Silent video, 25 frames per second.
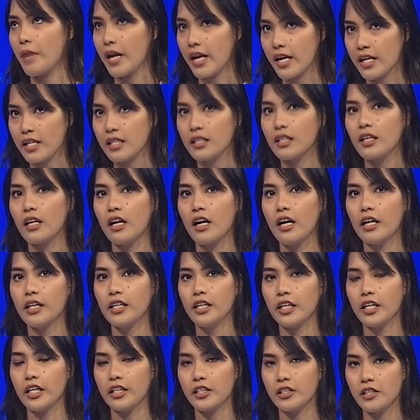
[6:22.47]
made
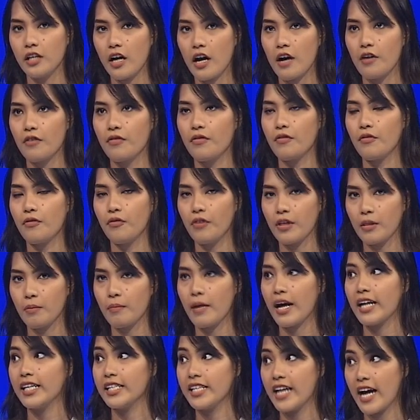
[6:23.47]
the guitar
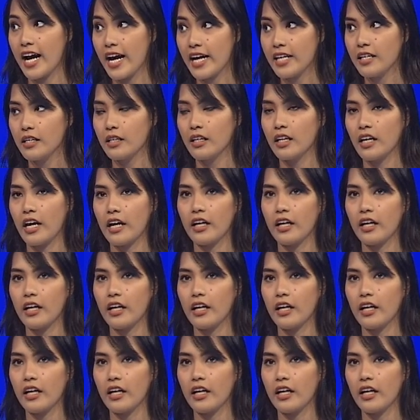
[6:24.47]
with my dad.